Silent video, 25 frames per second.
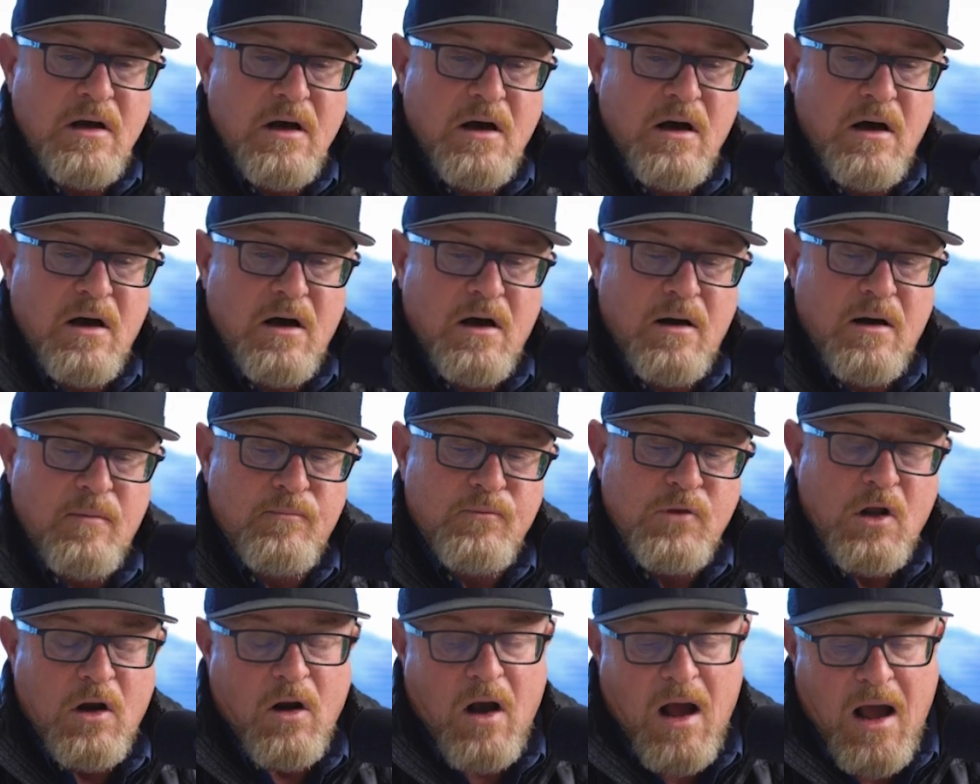
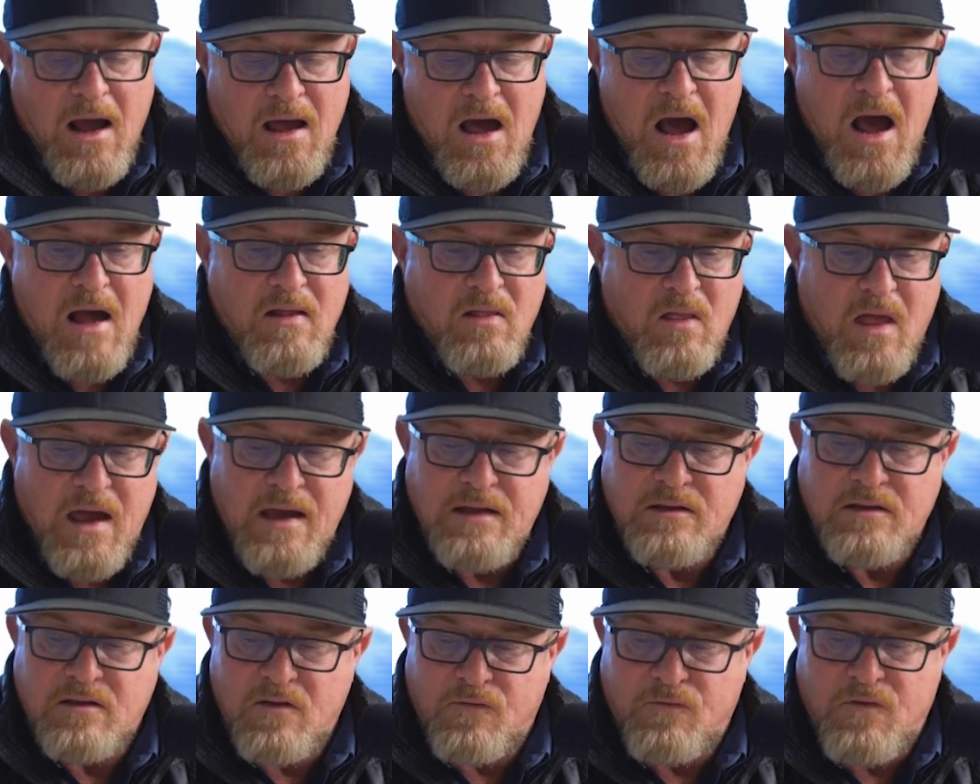I
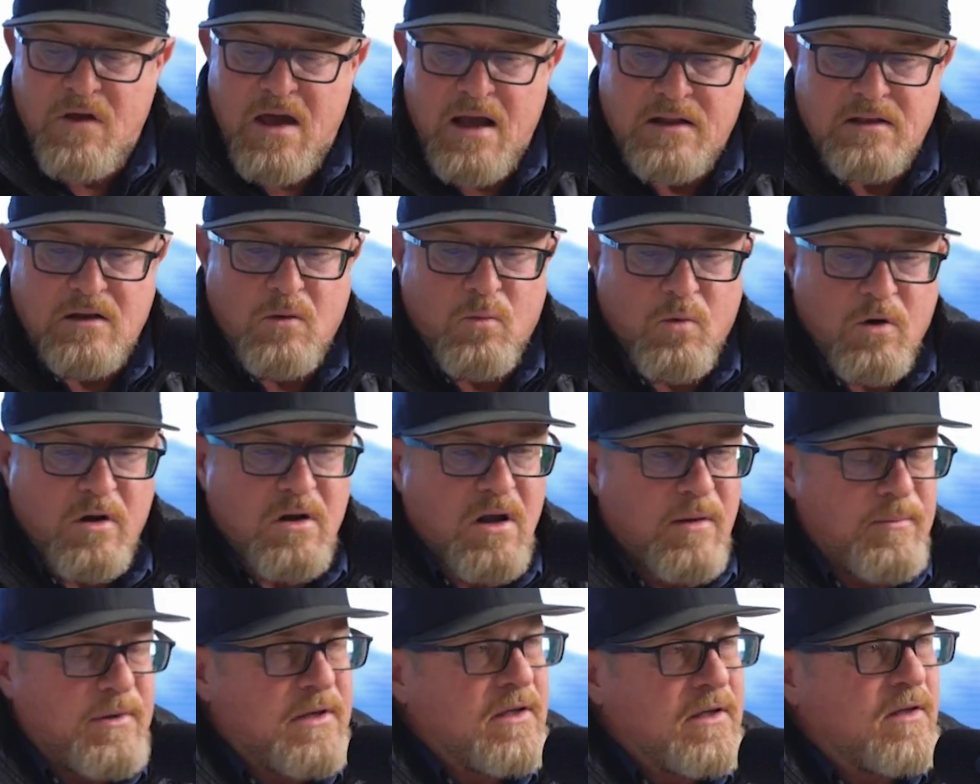like the fact that we're
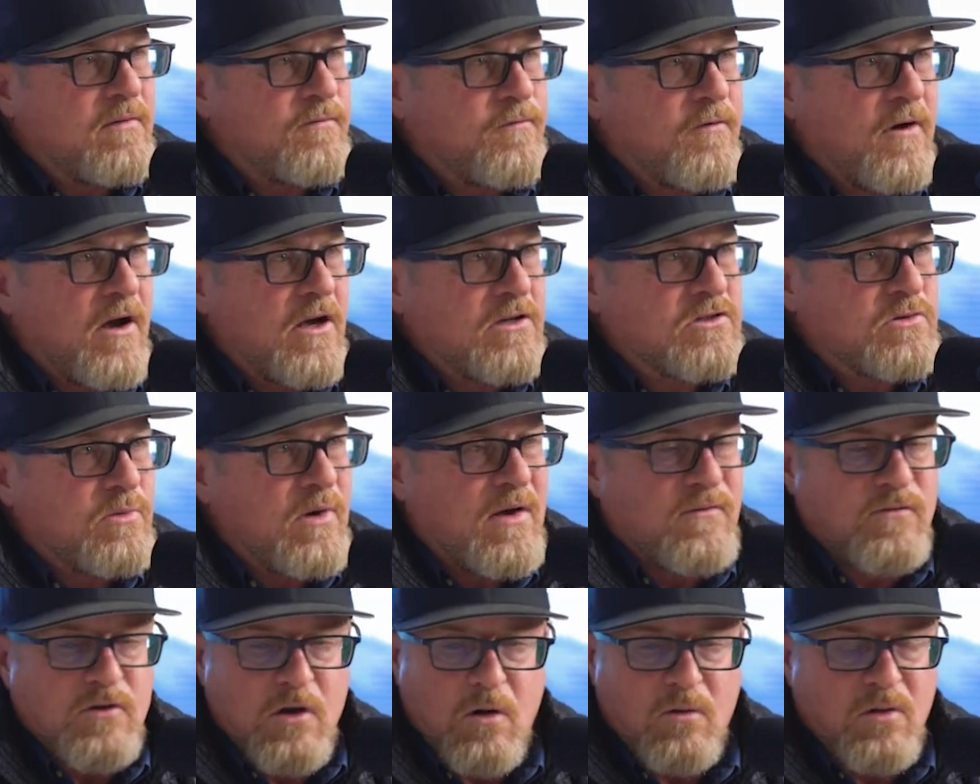coming in fresh.
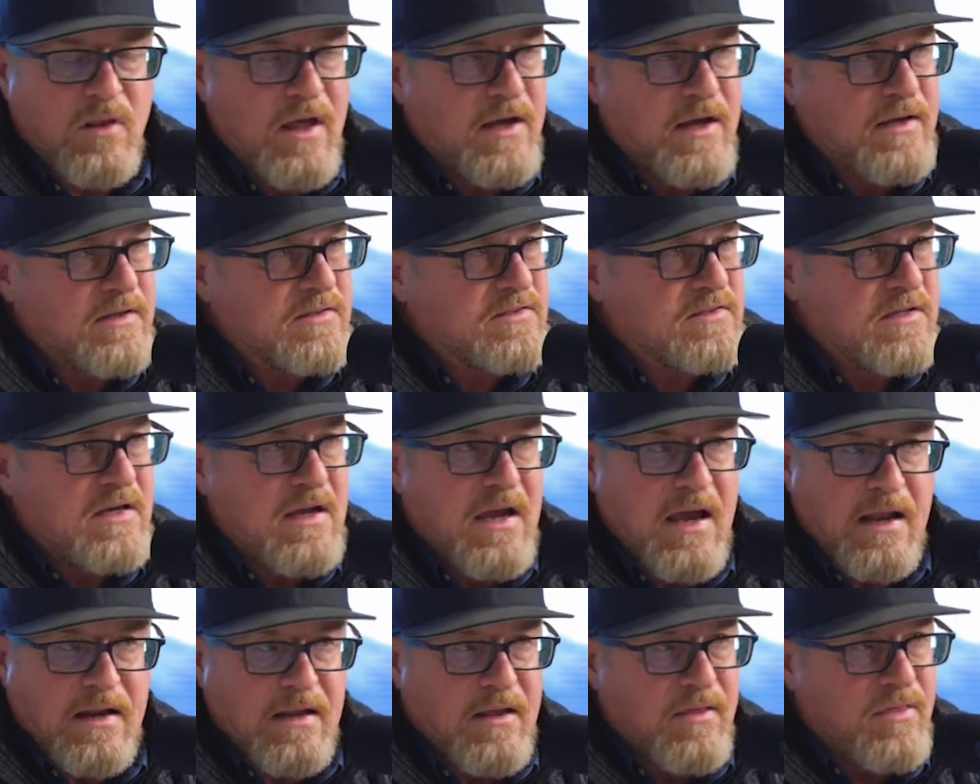We have no
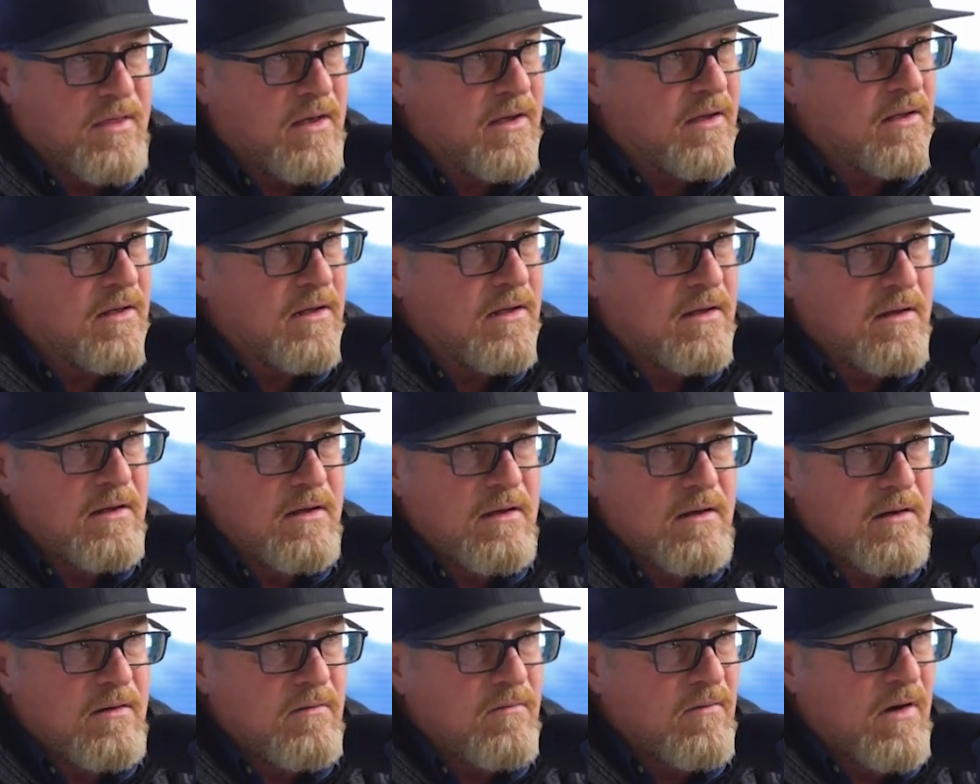legacy anything,
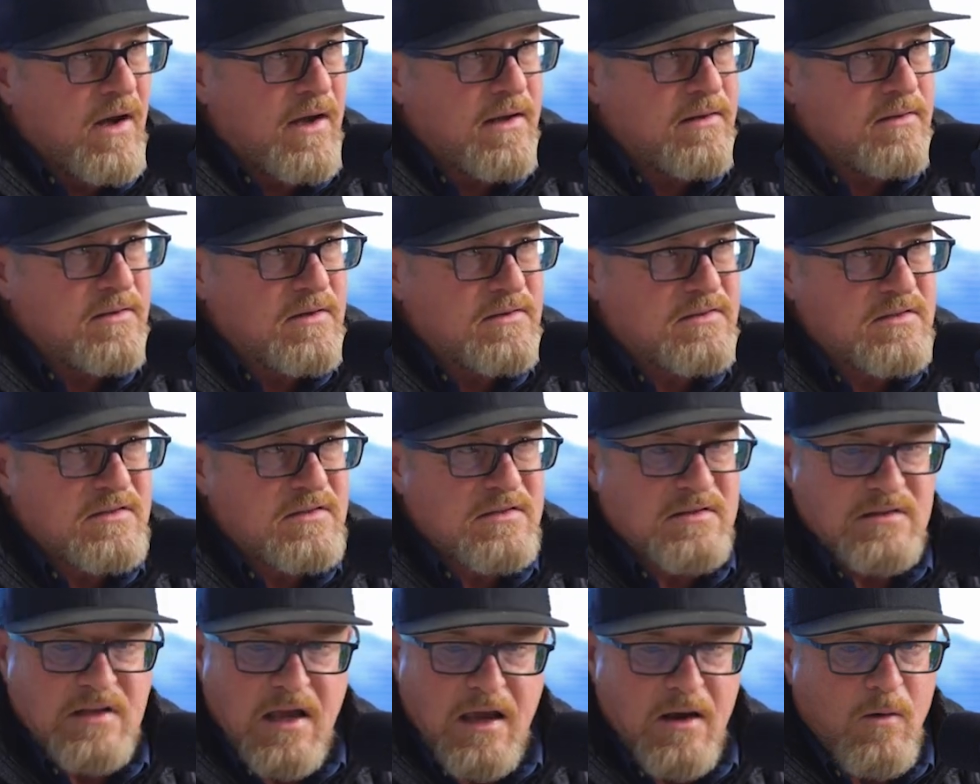right? This
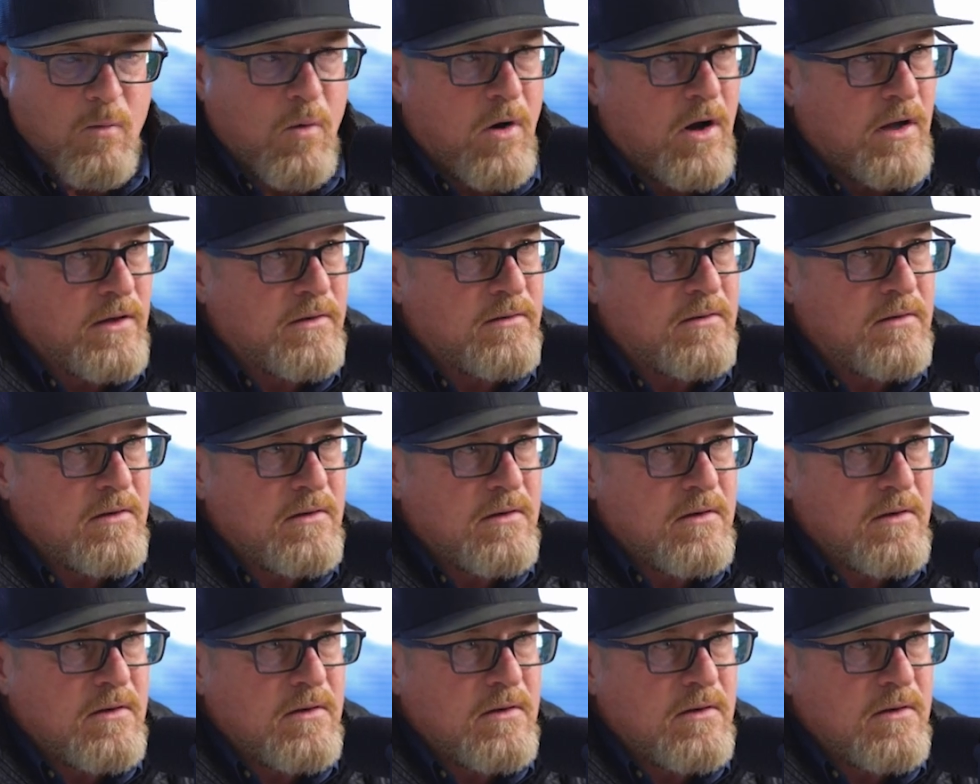is day one.